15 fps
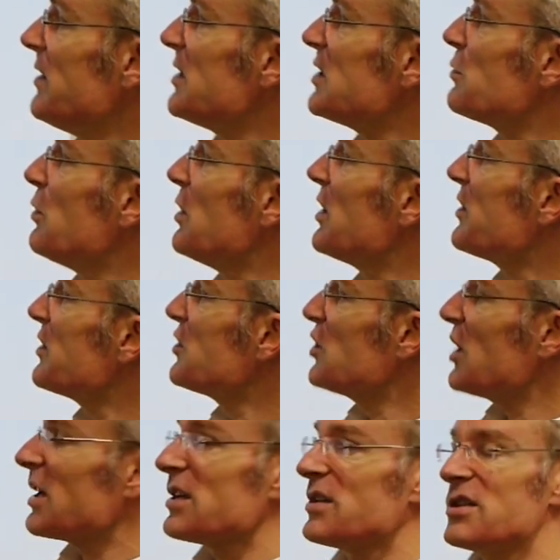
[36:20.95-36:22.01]
it's worth
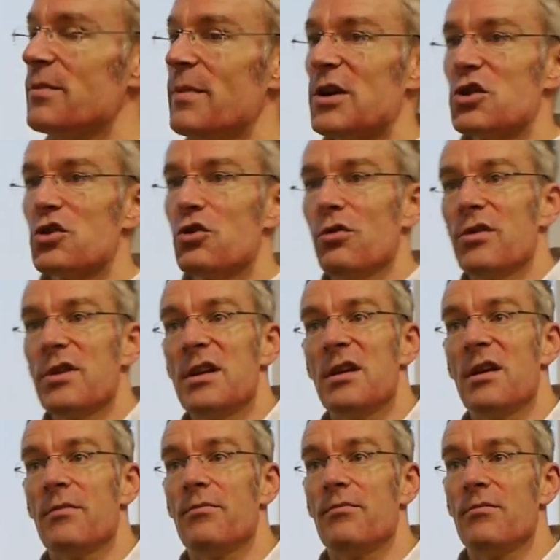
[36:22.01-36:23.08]
checking to make sure
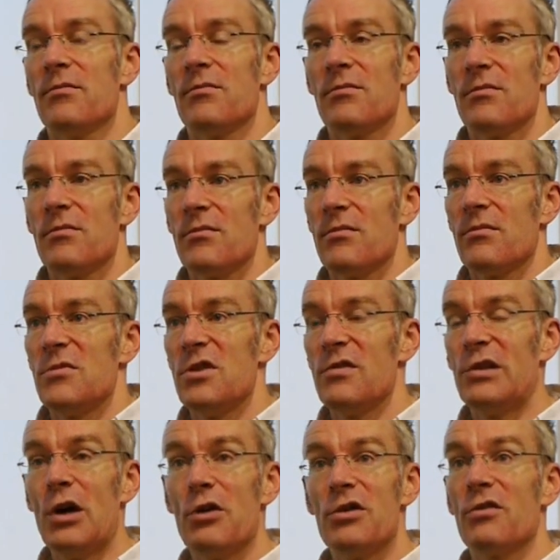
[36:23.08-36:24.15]

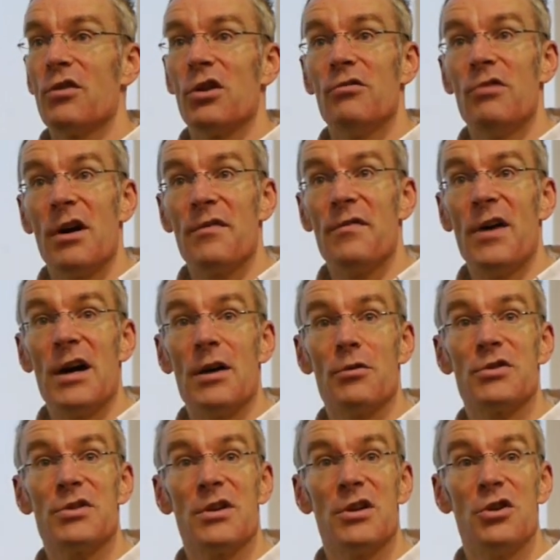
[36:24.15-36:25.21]
you've got the right
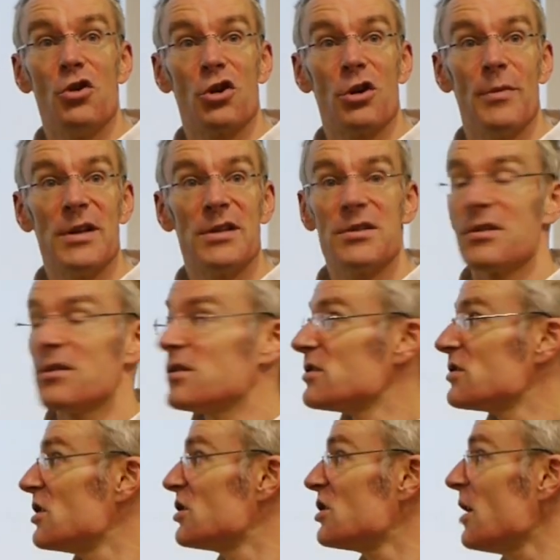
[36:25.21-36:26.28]
files in your commit.
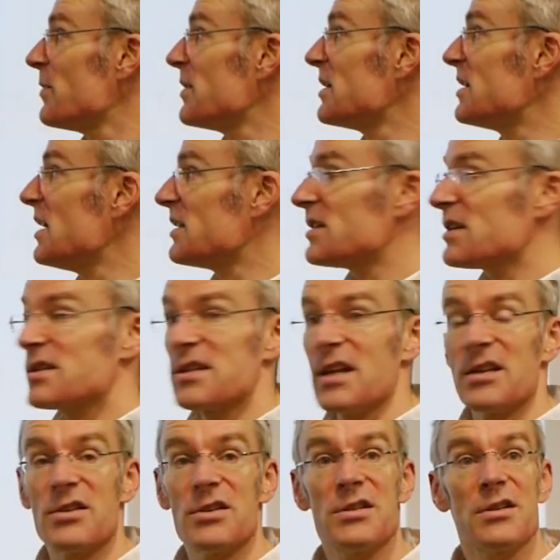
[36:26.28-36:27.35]
So you type in Git
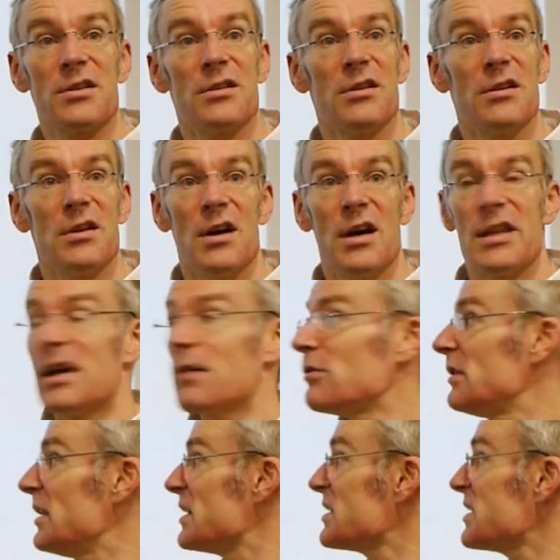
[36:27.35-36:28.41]
Status, and that will
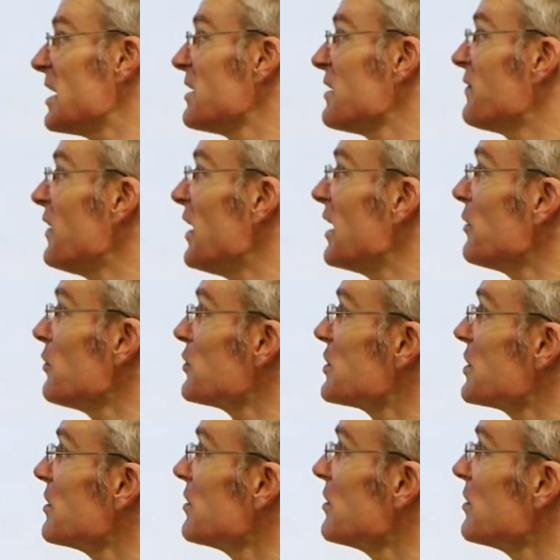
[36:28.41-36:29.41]
list any files